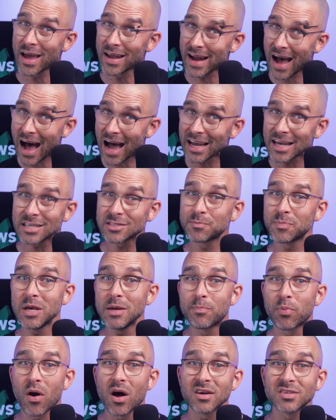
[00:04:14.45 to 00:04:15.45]
an
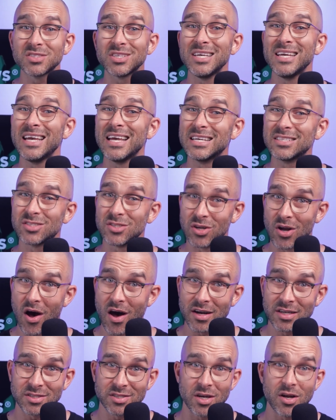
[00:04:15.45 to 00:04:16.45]
ISP proxy is
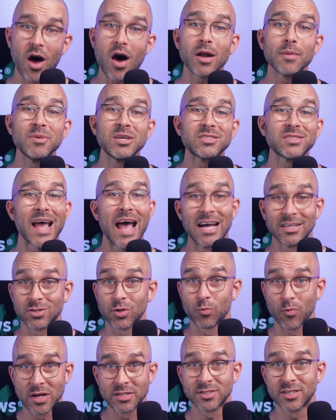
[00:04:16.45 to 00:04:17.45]
not as anonymous
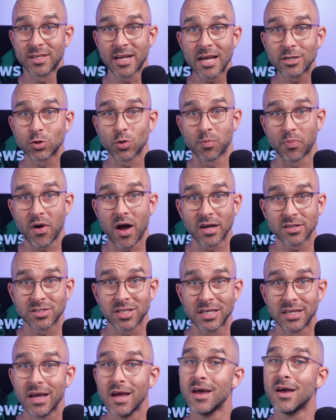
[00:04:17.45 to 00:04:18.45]
as a residential
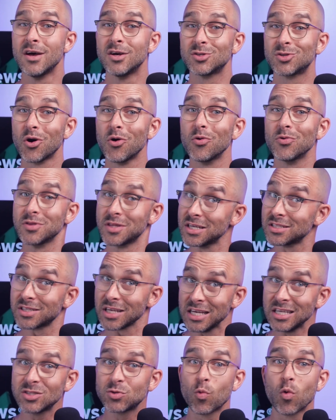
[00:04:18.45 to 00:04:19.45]
proxy, so
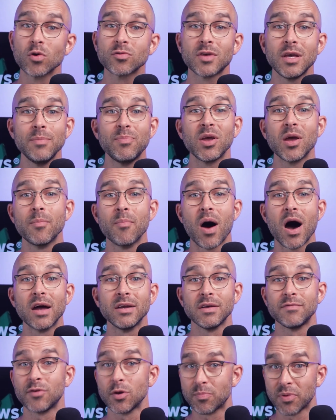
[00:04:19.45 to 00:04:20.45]
this is worth keeping in
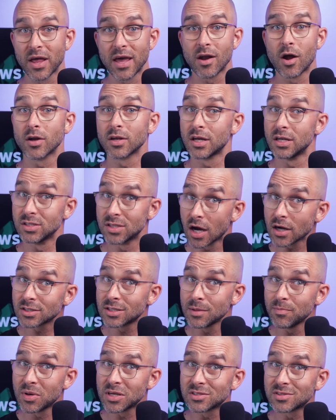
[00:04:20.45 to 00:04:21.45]
mind if you plan on
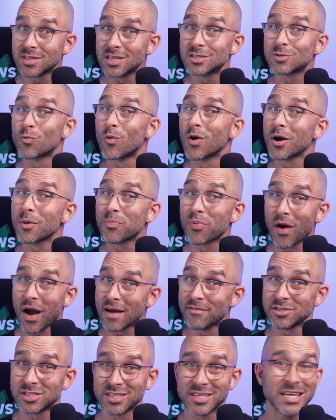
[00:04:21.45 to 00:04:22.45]
conducting business where
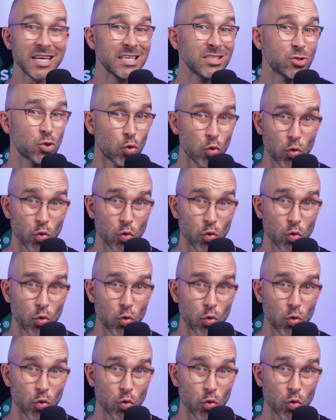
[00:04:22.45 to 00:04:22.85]
privacy is